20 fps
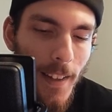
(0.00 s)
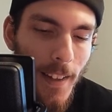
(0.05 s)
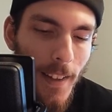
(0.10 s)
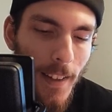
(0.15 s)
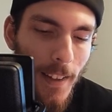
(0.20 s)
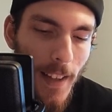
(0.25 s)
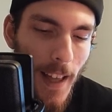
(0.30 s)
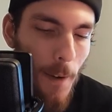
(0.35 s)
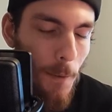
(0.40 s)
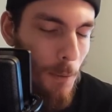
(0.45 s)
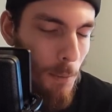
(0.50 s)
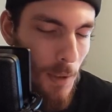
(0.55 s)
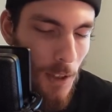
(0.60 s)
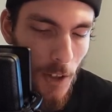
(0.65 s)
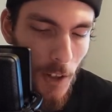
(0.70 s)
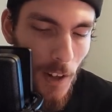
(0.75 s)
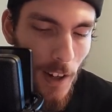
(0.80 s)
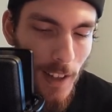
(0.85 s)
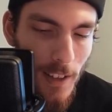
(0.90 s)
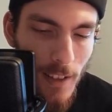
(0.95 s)
uh, that would be
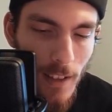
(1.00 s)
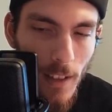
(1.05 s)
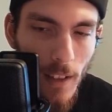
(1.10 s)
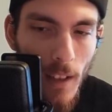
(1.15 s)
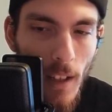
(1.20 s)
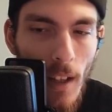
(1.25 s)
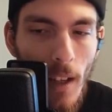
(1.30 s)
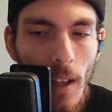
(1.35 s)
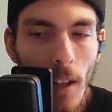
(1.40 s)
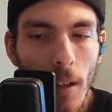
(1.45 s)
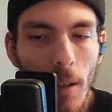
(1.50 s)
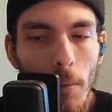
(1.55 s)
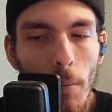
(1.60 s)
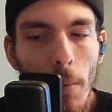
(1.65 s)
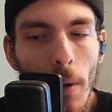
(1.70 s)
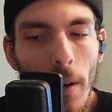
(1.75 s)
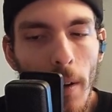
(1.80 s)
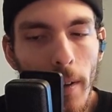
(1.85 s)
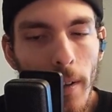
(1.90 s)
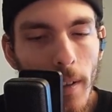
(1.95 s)
crazy,
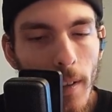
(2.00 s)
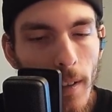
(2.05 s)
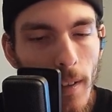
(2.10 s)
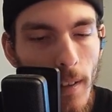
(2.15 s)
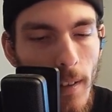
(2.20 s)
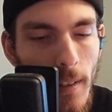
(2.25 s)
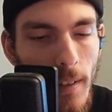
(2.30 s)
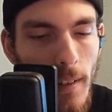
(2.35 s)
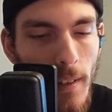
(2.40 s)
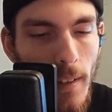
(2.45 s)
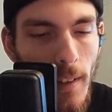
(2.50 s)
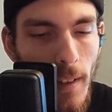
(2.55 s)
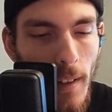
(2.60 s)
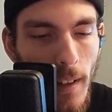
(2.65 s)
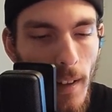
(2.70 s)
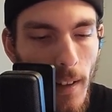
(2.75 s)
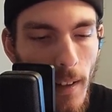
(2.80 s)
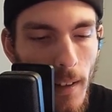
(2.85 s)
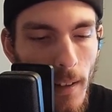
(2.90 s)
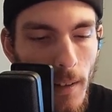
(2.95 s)
but
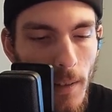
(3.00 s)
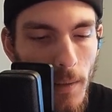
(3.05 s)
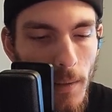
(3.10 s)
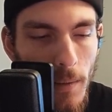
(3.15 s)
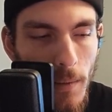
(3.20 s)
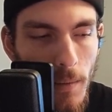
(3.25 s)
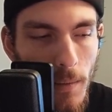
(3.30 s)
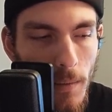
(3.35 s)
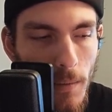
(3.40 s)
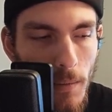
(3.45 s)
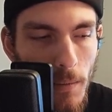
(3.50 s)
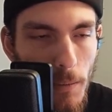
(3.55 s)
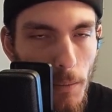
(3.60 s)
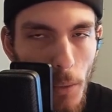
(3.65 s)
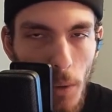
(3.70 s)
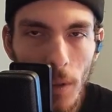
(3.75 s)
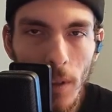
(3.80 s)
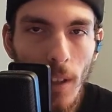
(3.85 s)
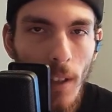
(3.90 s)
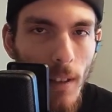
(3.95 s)
uh,
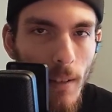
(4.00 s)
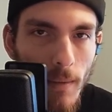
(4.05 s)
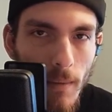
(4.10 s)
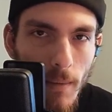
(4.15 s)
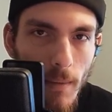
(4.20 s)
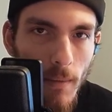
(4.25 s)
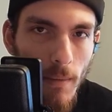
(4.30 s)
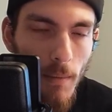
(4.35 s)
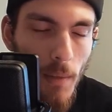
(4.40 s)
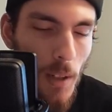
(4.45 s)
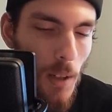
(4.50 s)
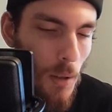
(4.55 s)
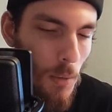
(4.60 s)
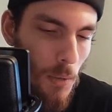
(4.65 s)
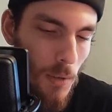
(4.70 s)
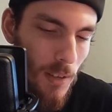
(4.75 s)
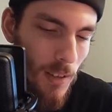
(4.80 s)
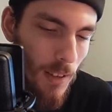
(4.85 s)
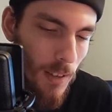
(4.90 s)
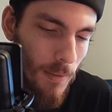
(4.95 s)
we'll see you know,
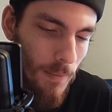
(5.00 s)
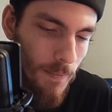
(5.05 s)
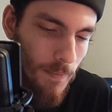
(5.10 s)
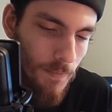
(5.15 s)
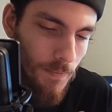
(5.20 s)
we'll see.